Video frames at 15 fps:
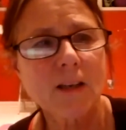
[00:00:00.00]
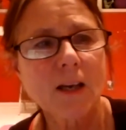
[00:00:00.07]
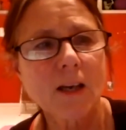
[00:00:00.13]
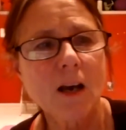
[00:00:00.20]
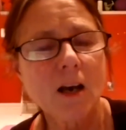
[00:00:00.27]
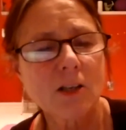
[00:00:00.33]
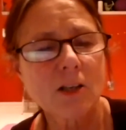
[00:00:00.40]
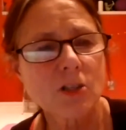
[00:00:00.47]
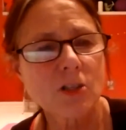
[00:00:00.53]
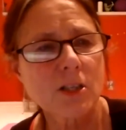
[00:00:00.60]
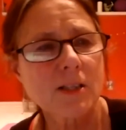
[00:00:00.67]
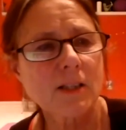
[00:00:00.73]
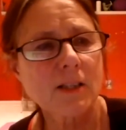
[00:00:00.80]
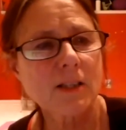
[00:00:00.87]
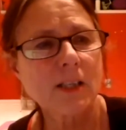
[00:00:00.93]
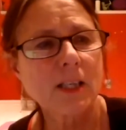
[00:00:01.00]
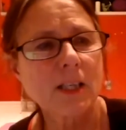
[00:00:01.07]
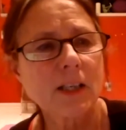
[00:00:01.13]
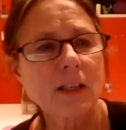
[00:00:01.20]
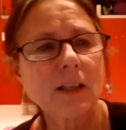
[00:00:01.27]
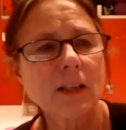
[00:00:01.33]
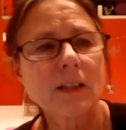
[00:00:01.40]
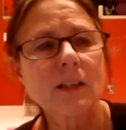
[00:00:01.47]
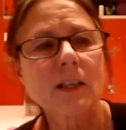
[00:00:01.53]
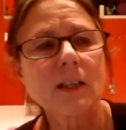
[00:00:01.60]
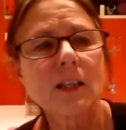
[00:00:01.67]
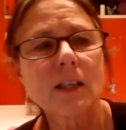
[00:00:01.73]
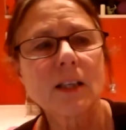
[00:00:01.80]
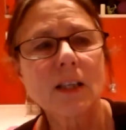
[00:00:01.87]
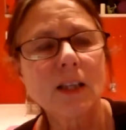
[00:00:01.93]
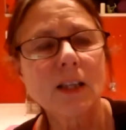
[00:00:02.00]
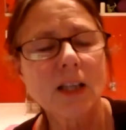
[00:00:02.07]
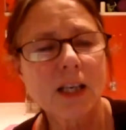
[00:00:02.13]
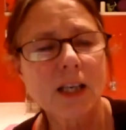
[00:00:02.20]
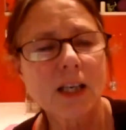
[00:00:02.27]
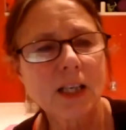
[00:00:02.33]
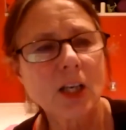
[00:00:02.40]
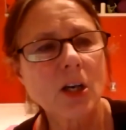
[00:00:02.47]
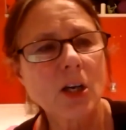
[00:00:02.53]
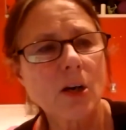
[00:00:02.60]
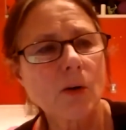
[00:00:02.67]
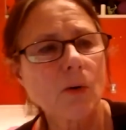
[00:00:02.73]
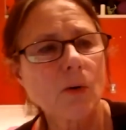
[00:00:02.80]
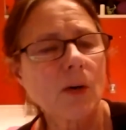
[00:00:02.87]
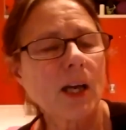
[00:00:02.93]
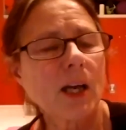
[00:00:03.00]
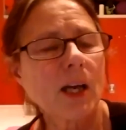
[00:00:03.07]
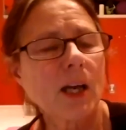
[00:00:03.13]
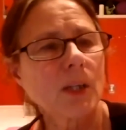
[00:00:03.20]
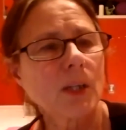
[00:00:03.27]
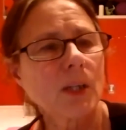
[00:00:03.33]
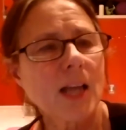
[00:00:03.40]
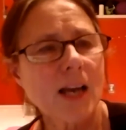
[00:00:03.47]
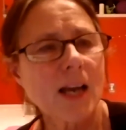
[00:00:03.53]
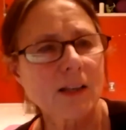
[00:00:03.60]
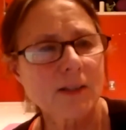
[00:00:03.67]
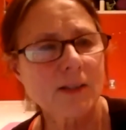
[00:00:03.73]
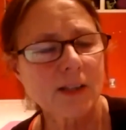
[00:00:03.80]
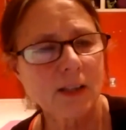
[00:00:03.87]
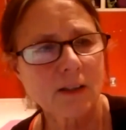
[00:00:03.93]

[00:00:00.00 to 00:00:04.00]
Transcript: consciously letting go and relaxing.